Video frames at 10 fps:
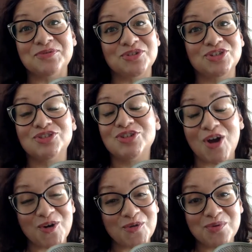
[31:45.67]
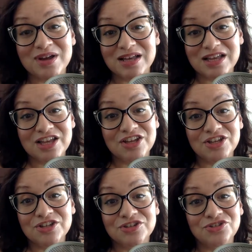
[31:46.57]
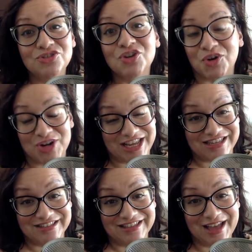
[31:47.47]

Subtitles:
so dirty.